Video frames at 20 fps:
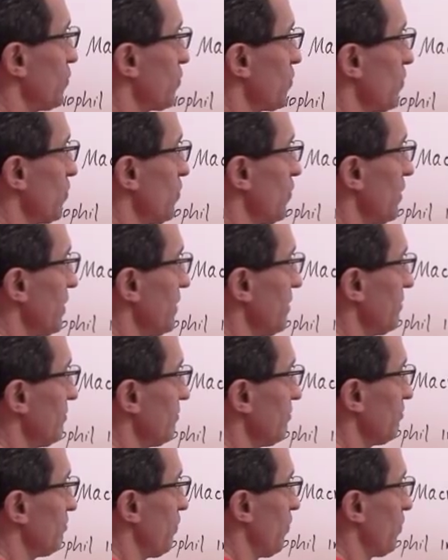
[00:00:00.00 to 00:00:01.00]
2
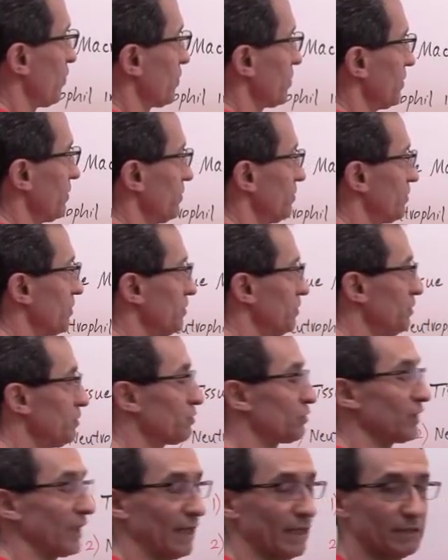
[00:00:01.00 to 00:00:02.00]
important
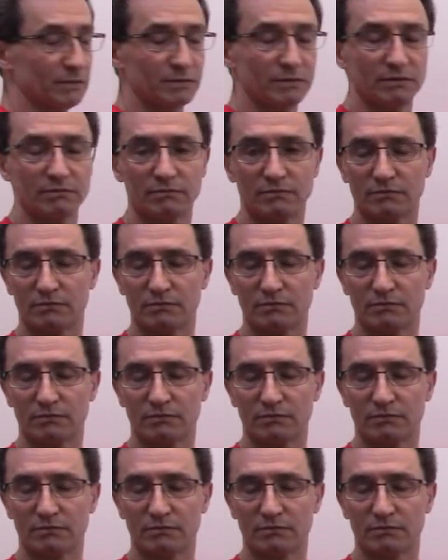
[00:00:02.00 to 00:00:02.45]
nutrients